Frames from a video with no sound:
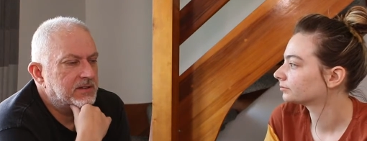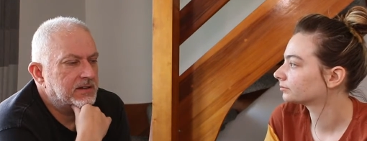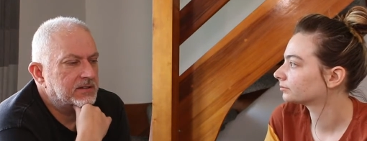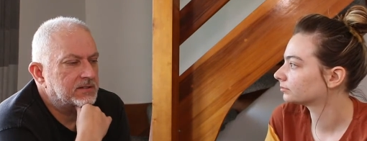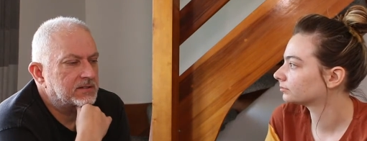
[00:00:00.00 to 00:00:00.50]

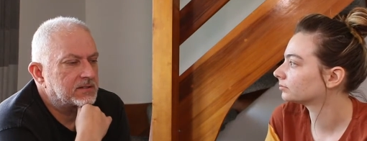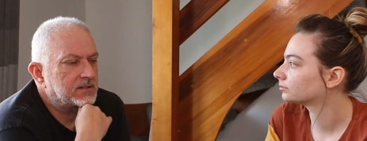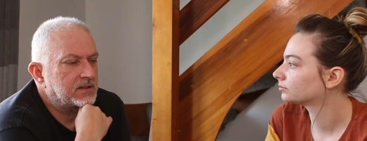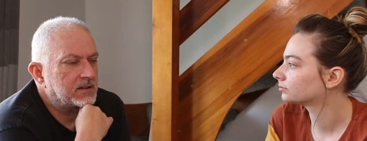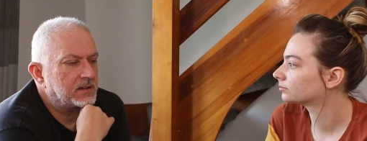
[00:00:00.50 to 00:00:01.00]
Speaker 1: index
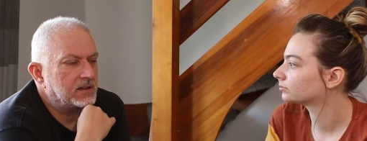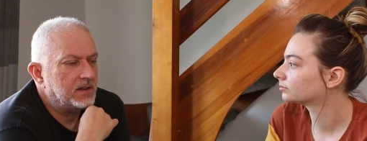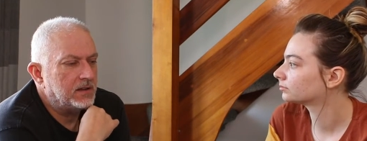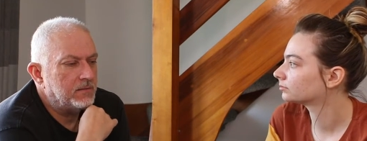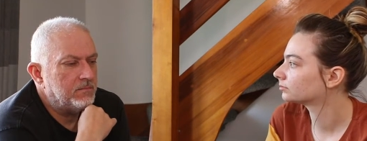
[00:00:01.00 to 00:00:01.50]

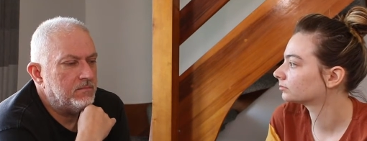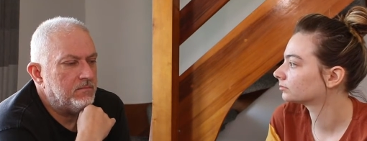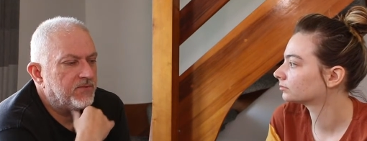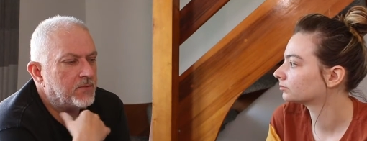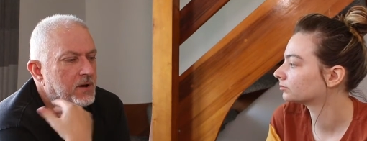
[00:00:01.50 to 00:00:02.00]
mm-hmm.
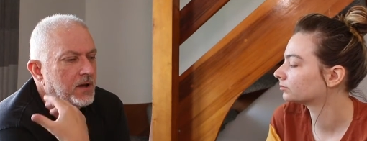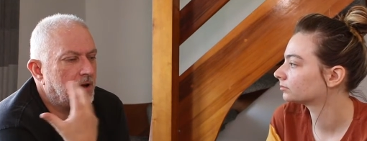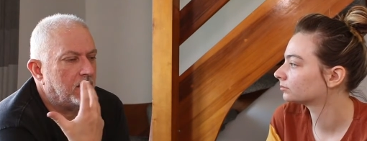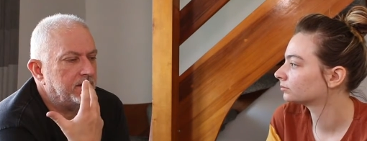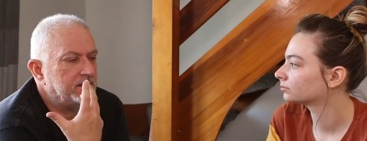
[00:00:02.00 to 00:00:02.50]
um, for my
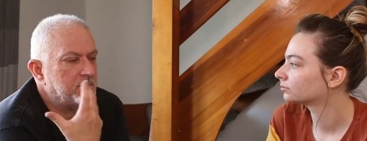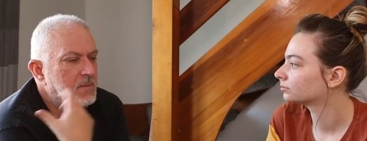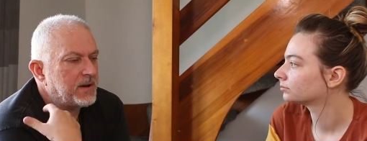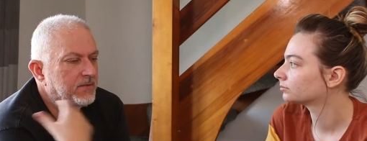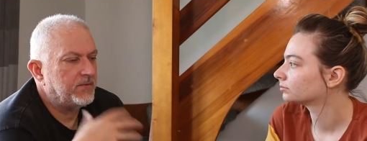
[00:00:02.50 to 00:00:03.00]
height,
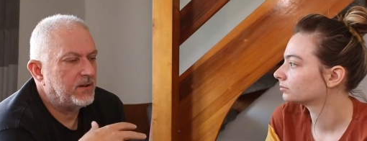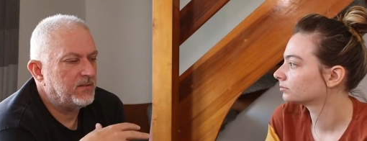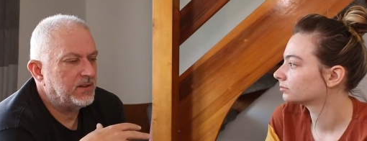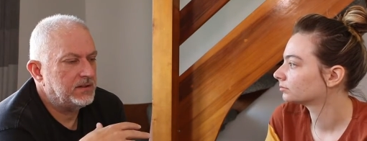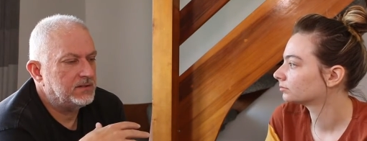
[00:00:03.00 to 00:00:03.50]
I'm about
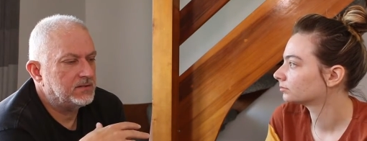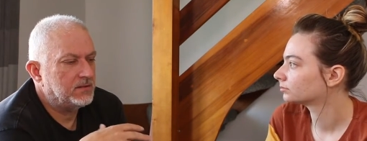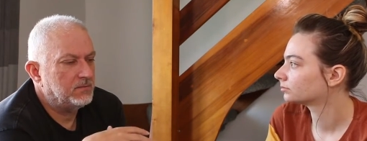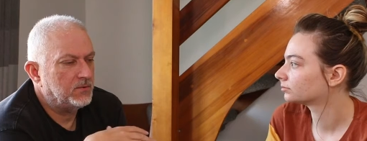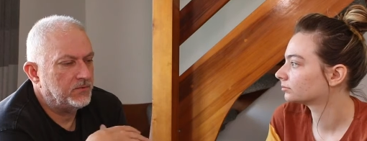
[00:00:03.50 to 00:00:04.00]
five eight,
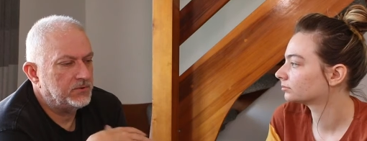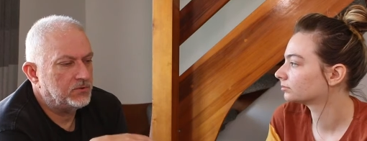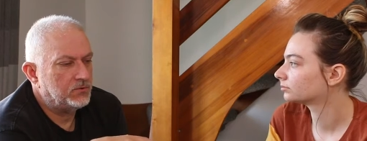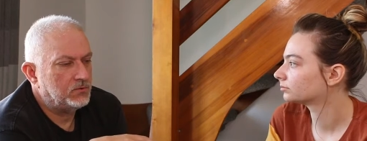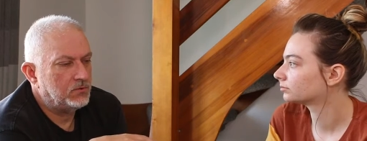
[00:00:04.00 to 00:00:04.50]
so I'm not really
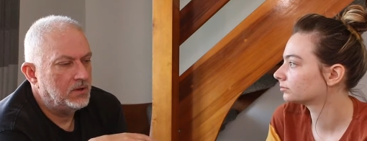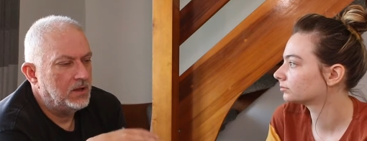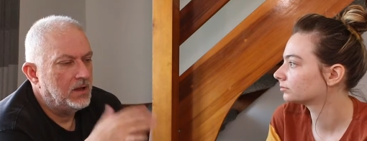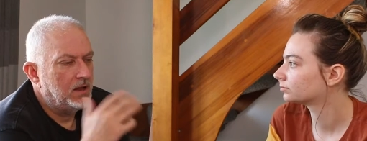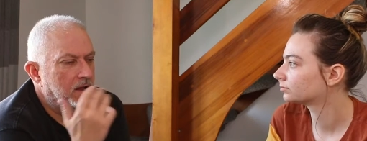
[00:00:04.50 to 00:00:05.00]
tall.
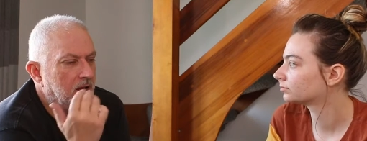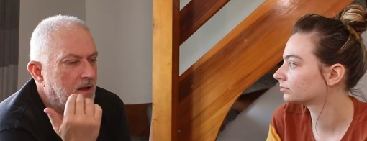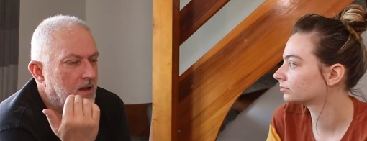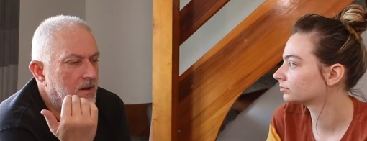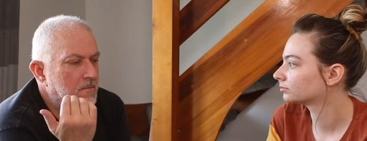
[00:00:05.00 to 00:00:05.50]

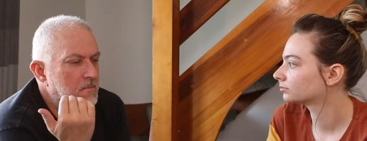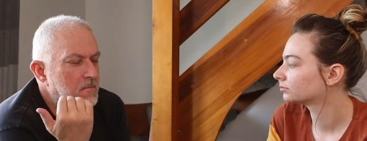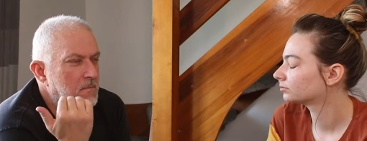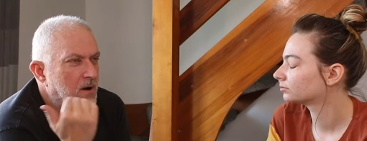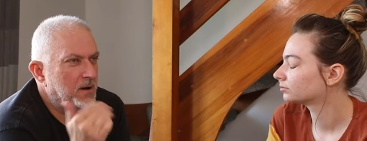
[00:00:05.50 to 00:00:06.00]

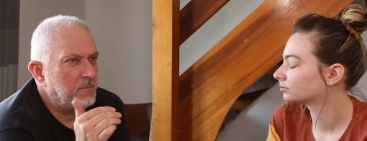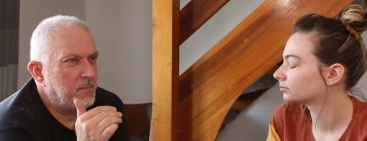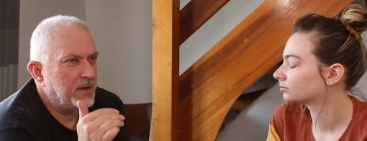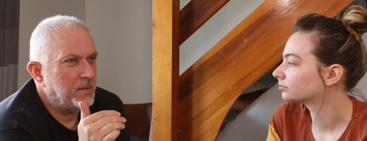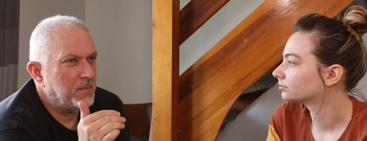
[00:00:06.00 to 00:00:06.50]
Um, my
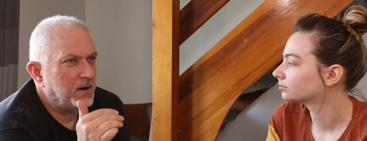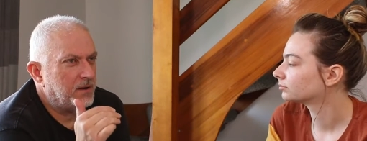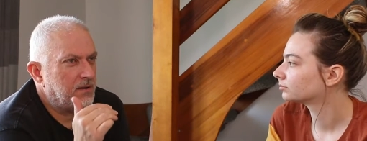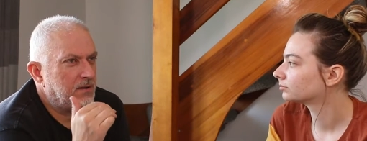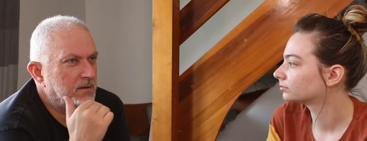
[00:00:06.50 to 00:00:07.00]

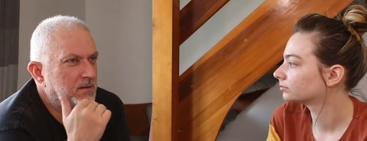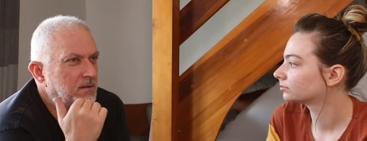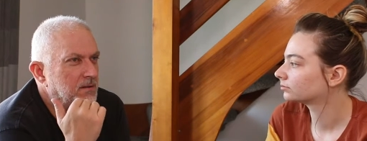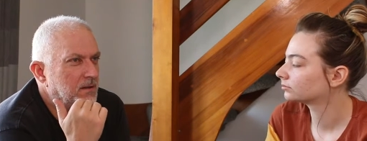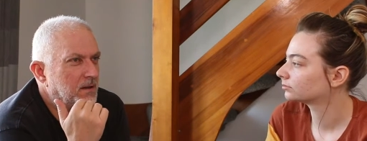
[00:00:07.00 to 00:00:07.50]
BMI
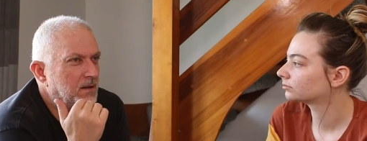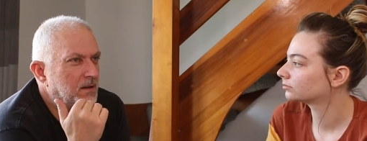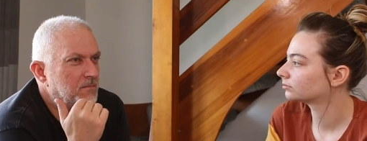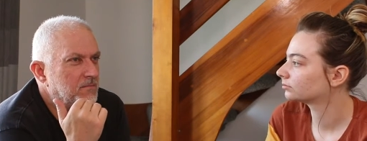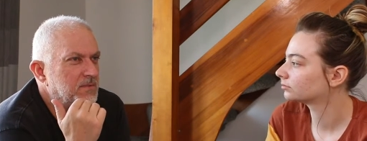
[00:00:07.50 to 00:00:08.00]

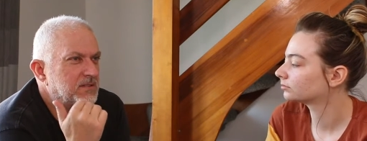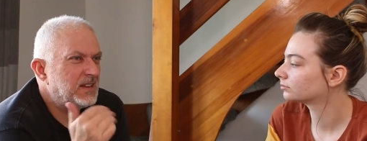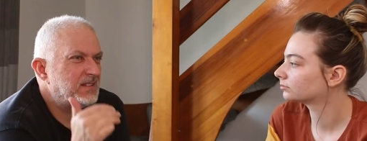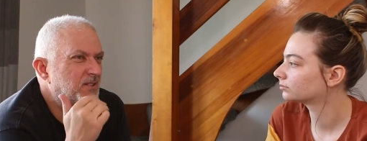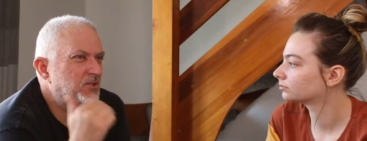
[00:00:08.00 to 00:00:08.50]
um,
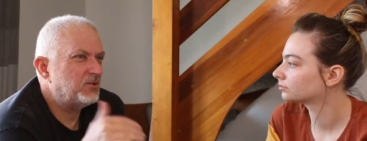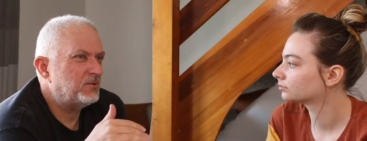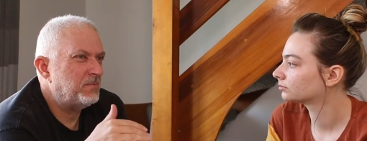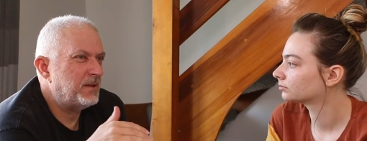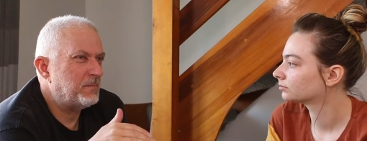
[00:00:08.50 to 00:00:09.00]
says I
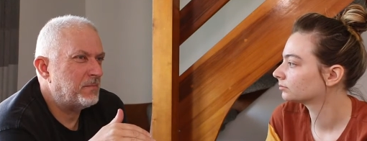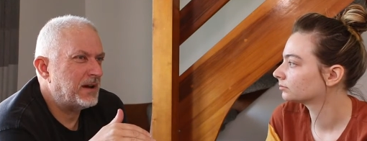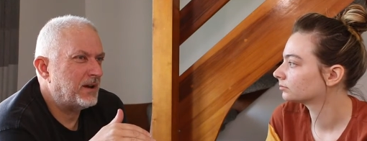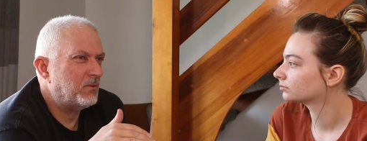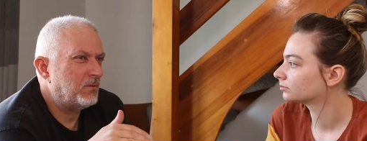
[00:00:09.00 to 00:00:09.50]
should be
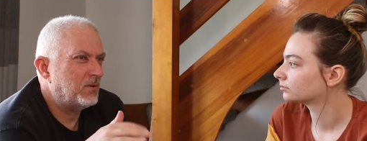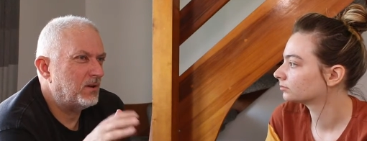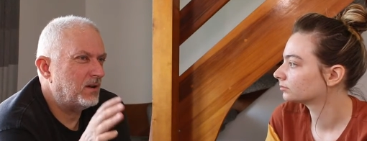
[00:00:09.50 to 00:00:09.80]
about.